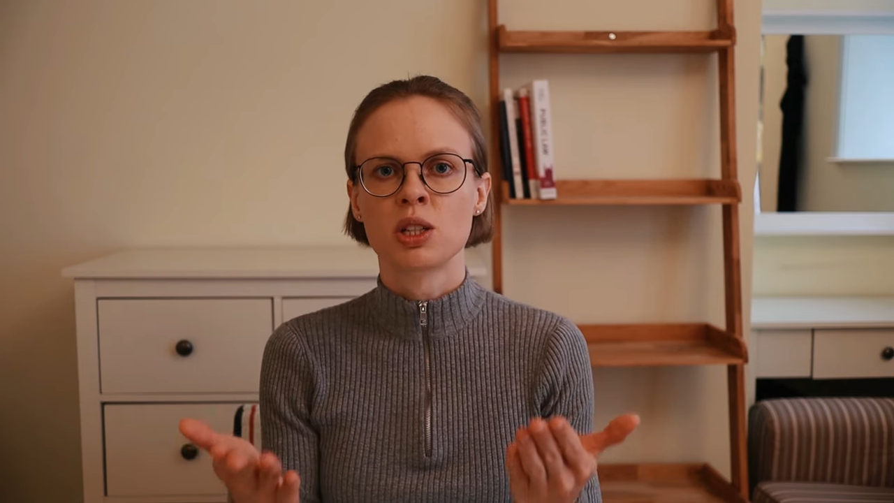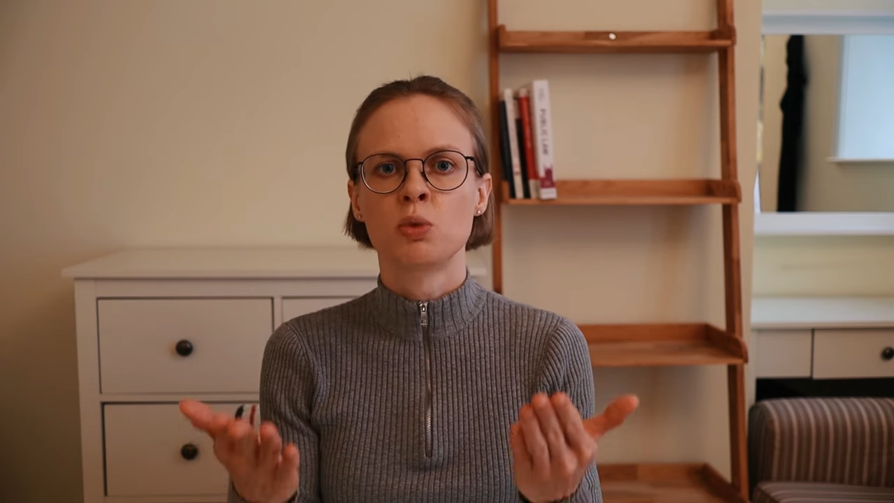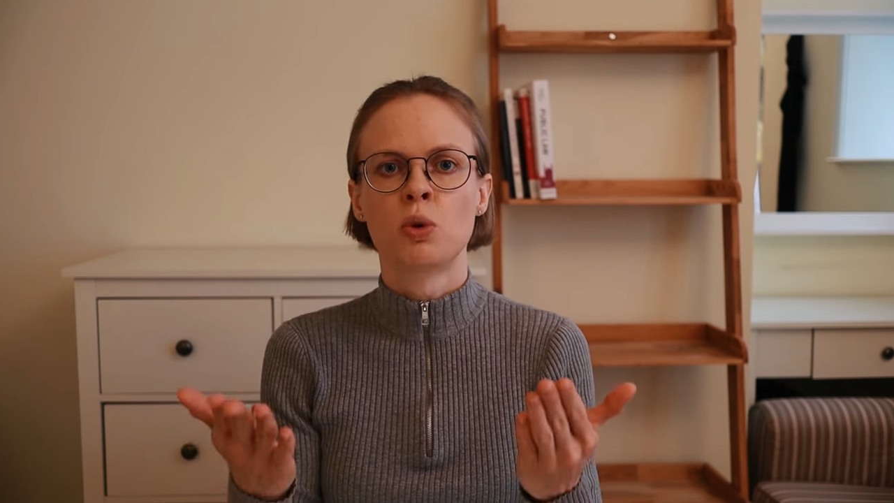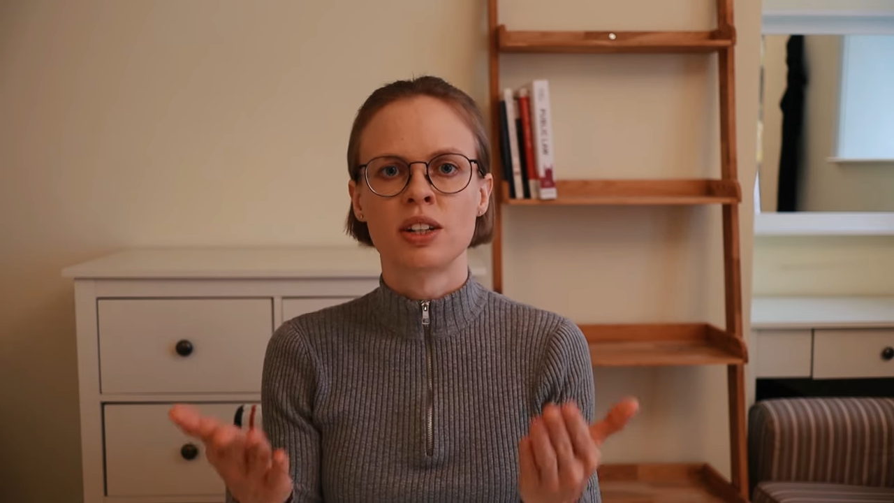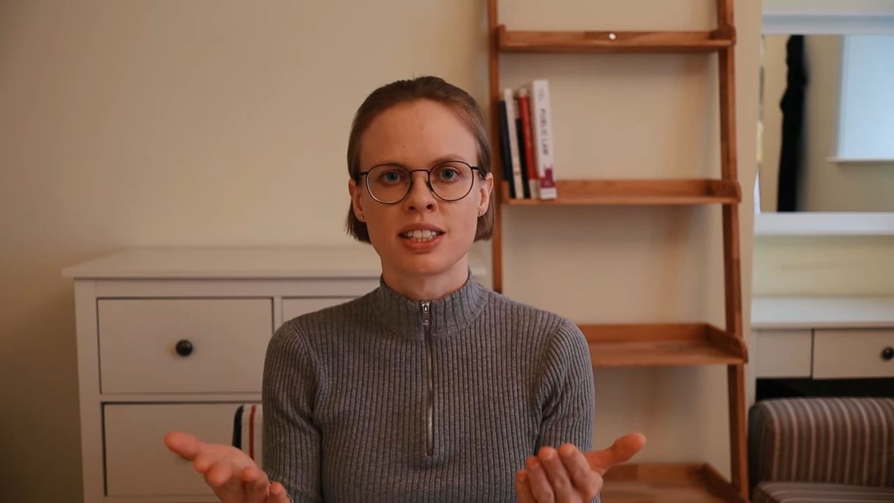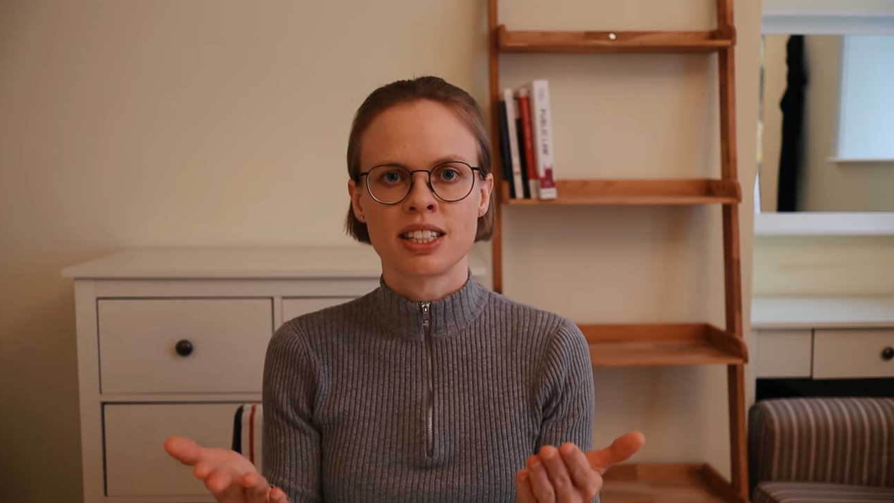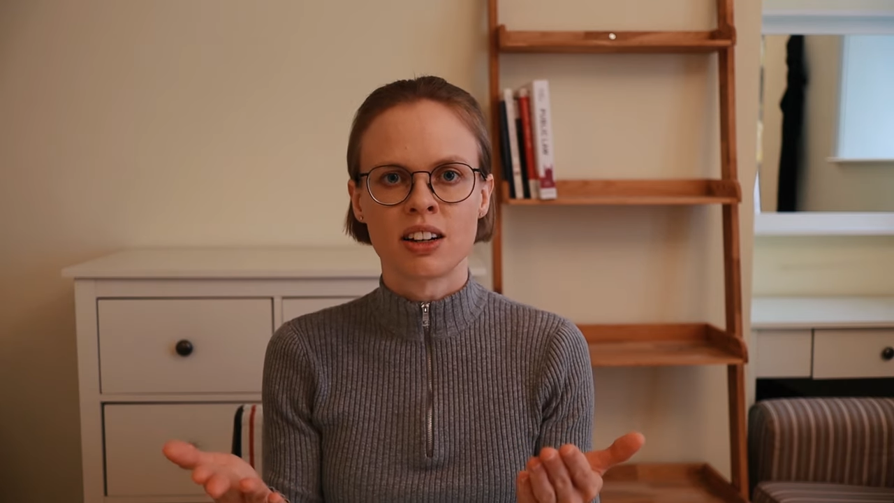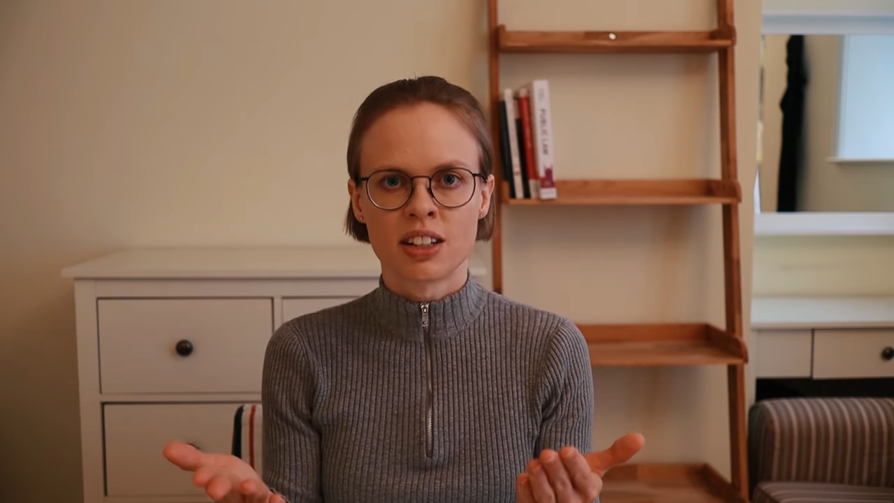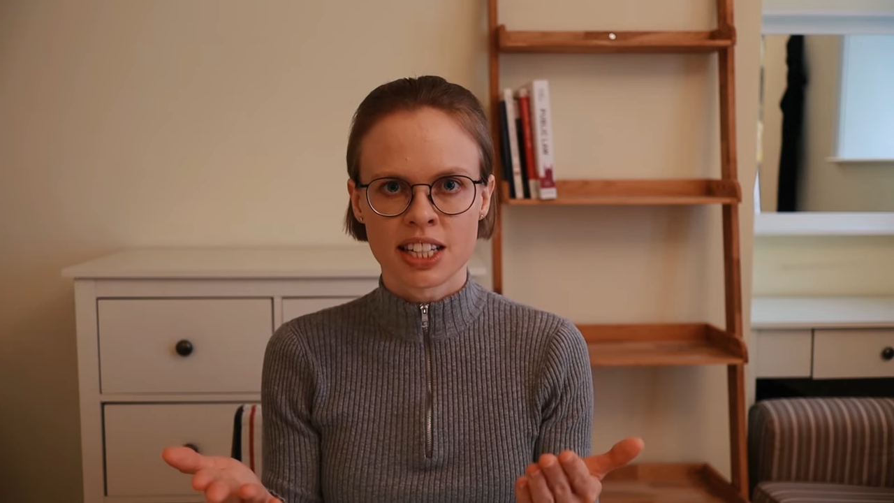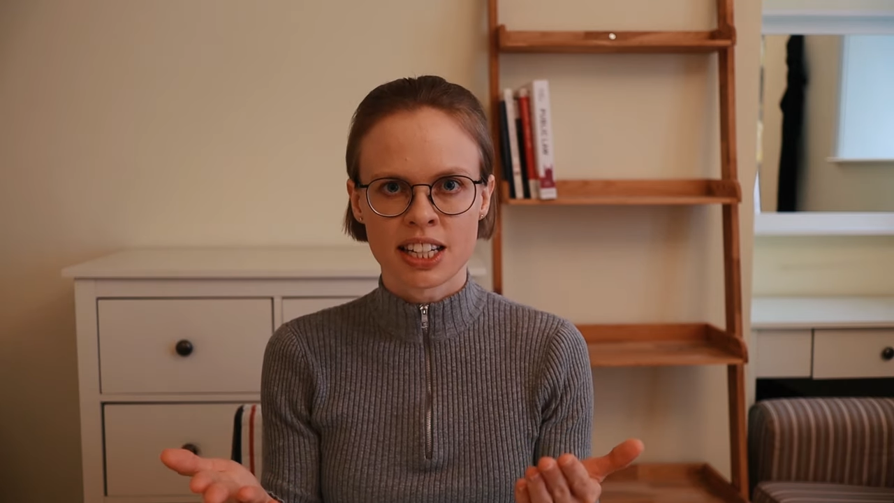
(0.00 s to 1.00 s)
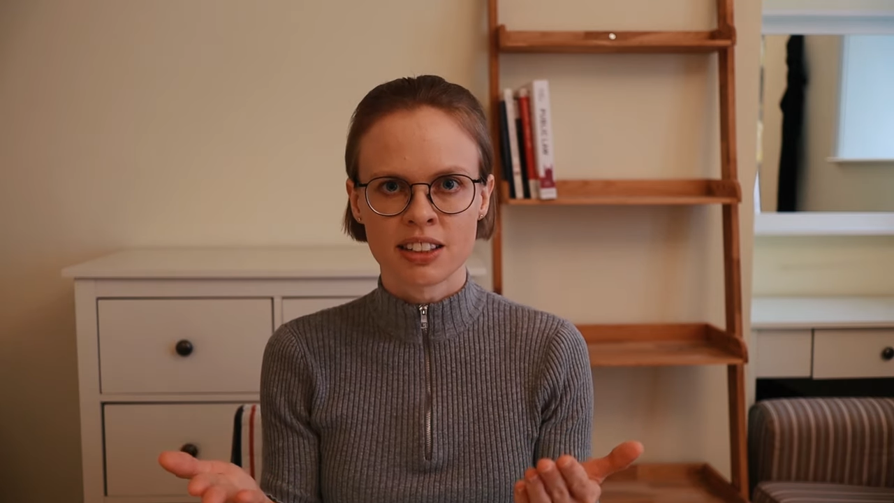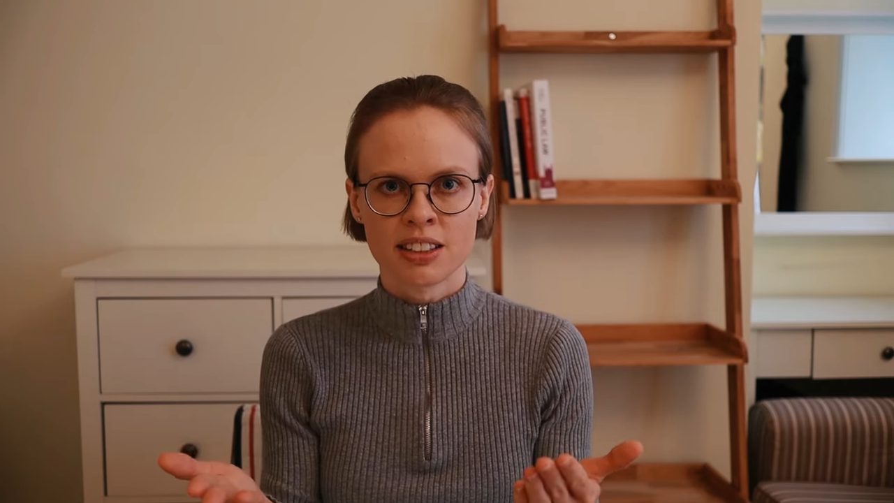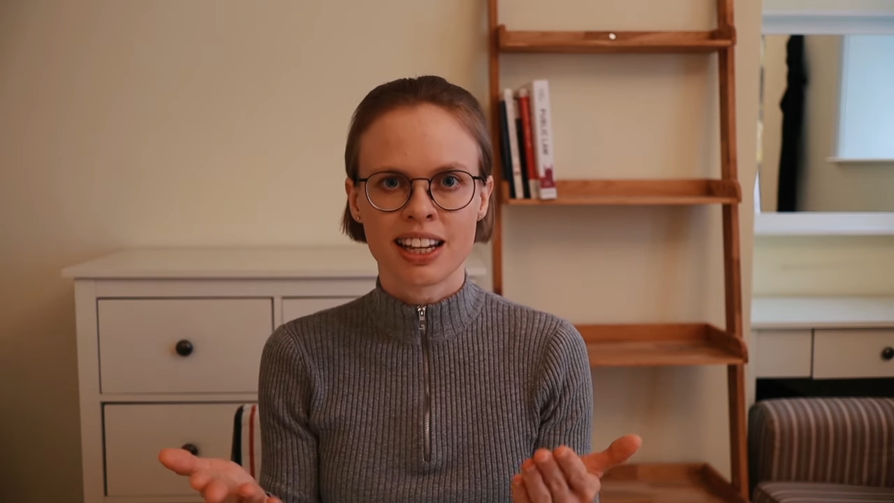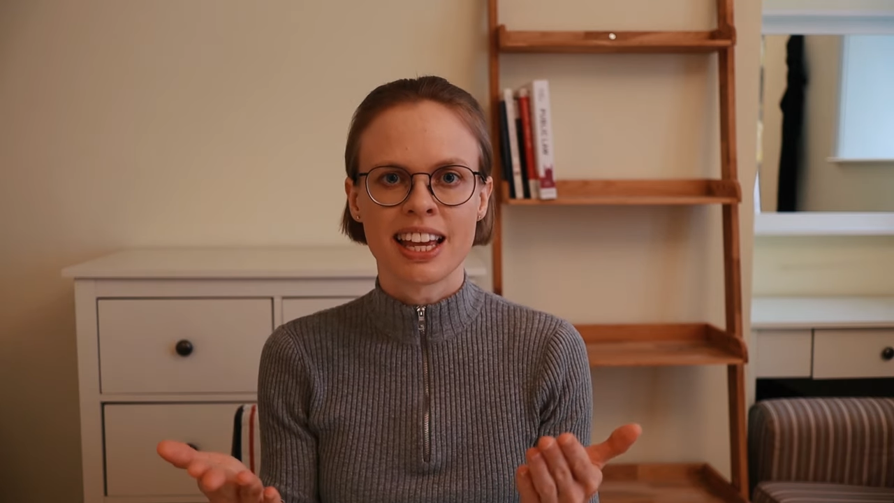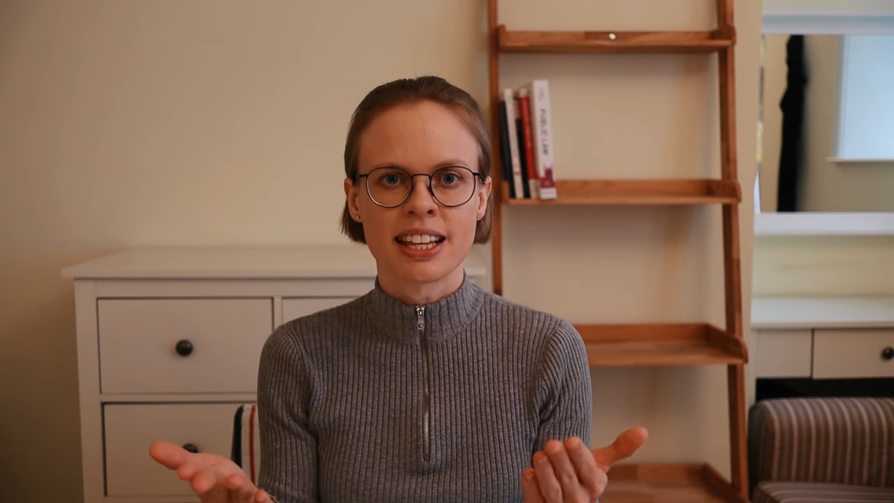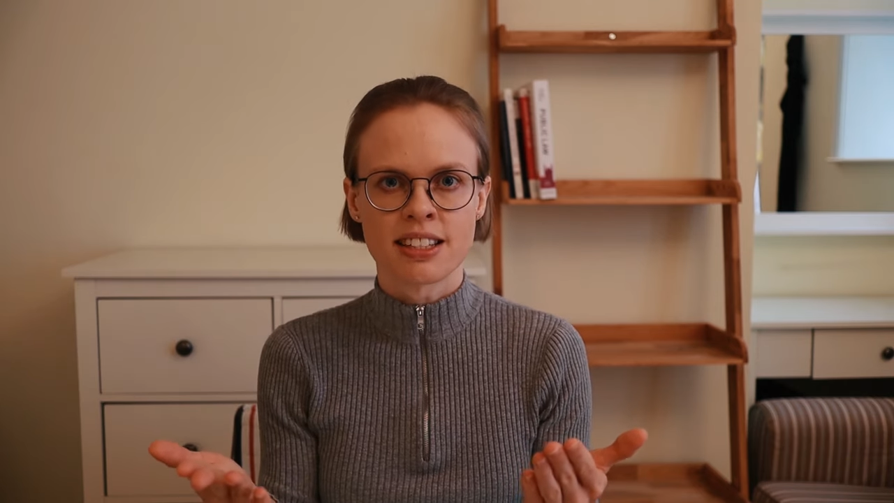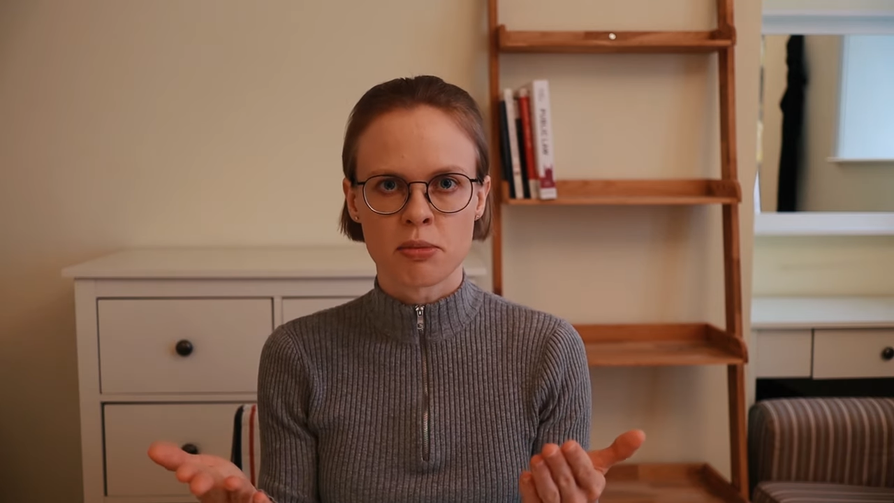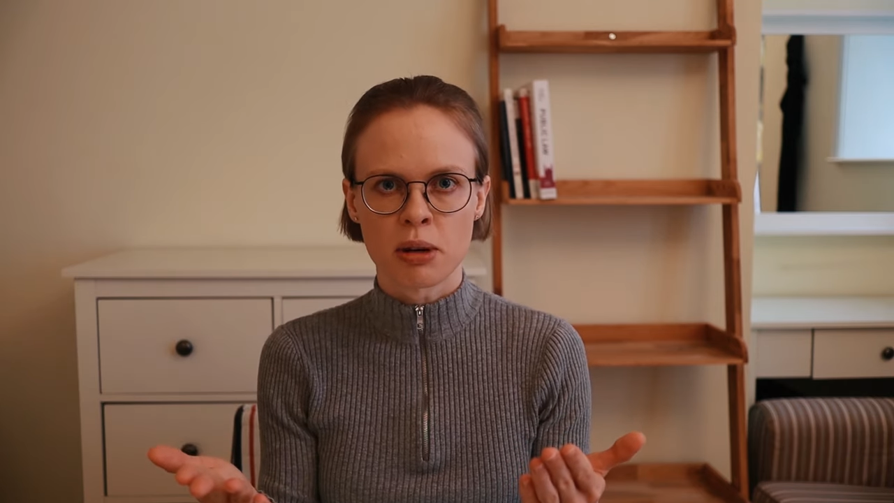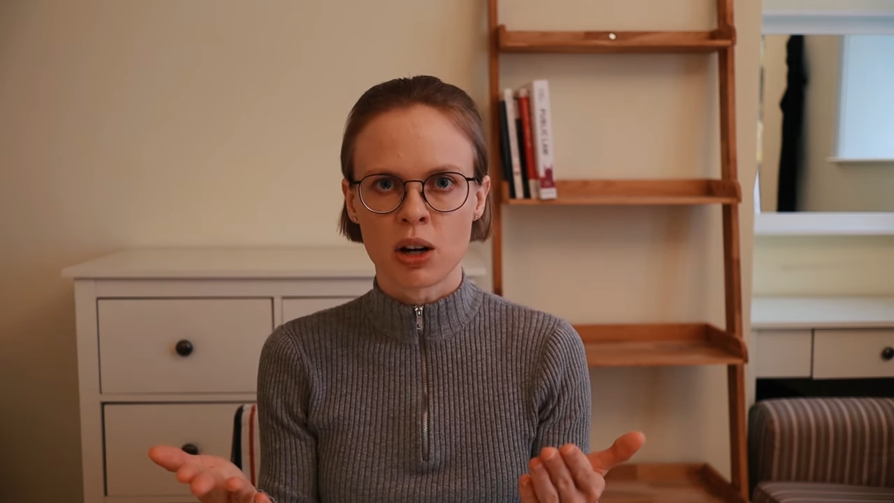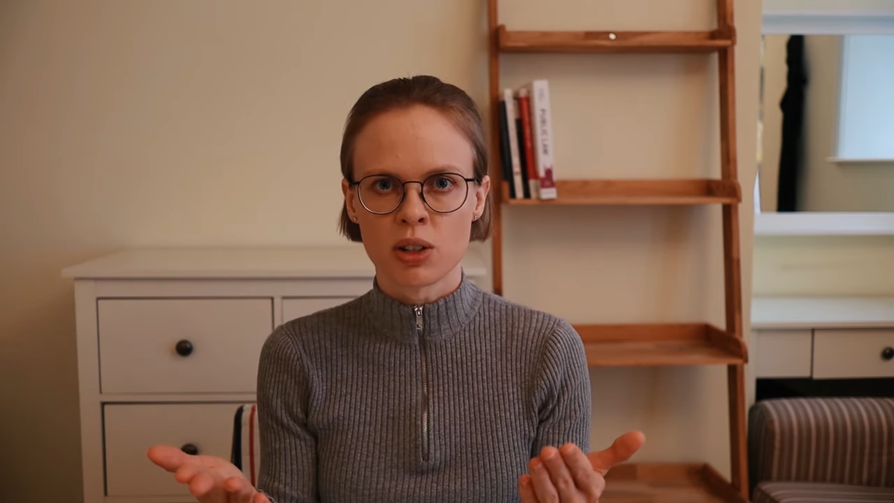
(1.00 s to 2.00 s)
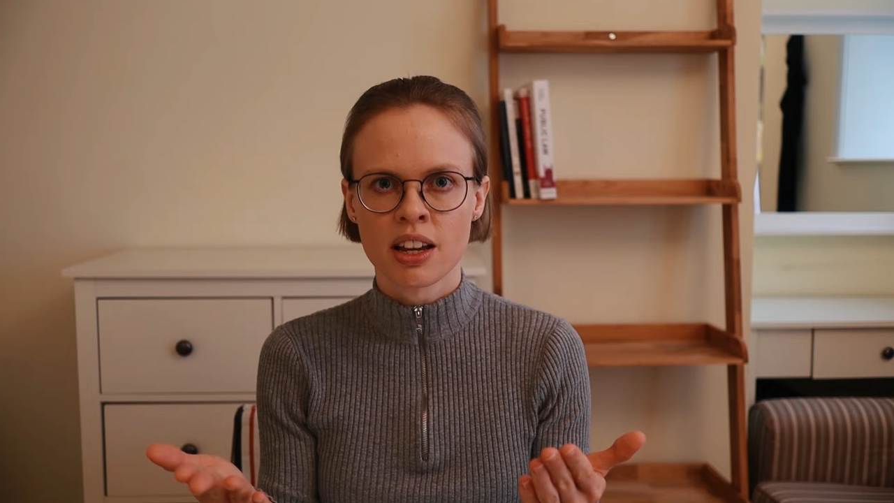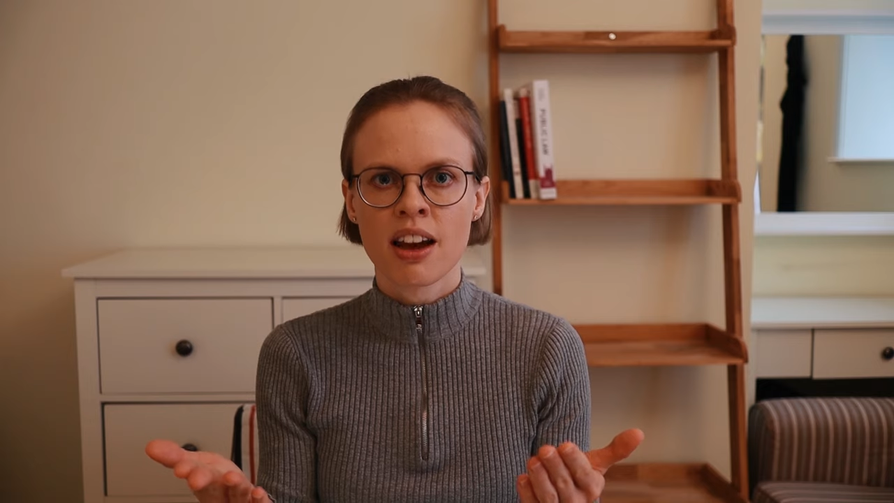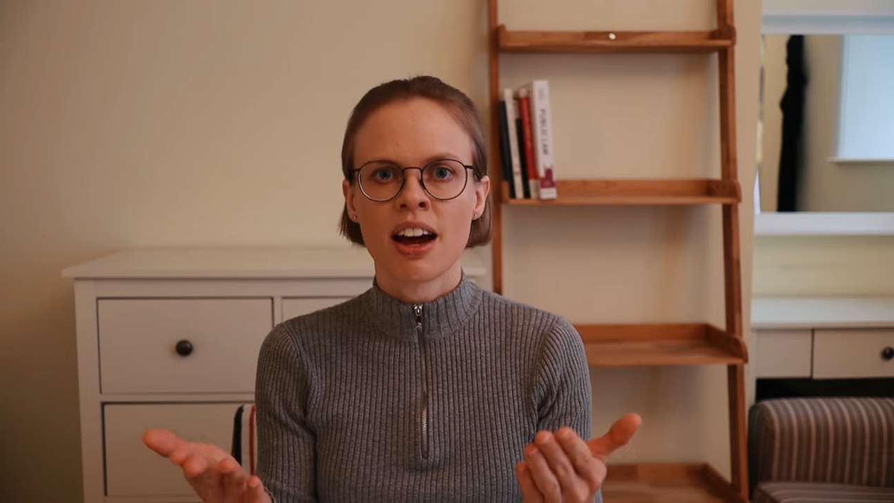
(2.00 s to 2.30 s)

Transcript: what the article is about.